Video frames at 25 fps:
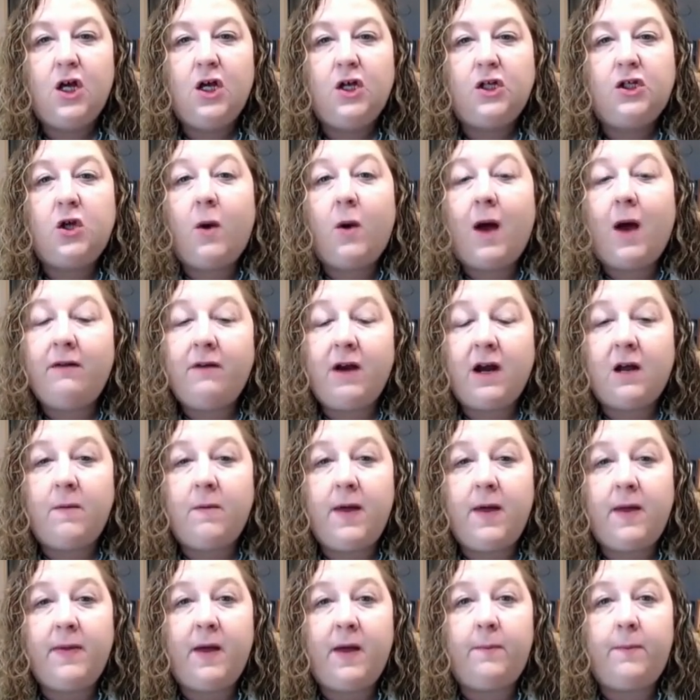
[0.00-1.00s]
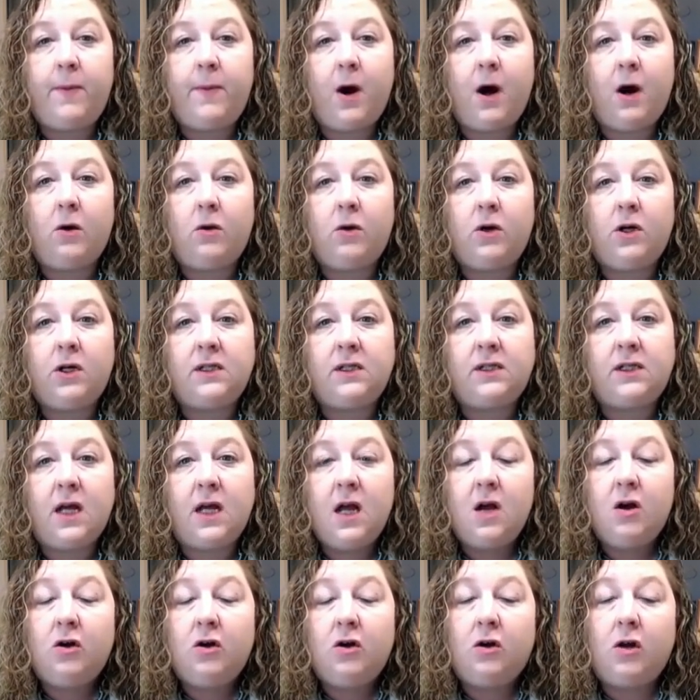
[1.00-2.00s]
So I recommend that borrowers
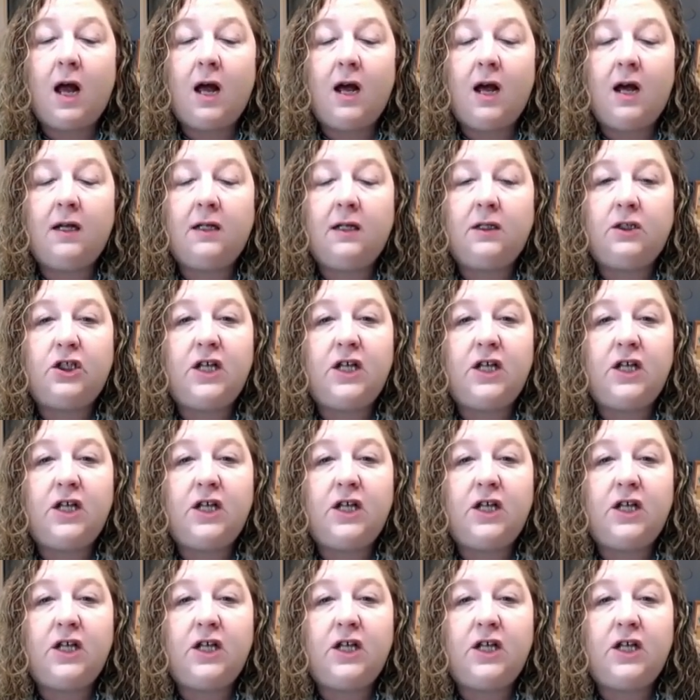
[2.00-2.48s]
uh,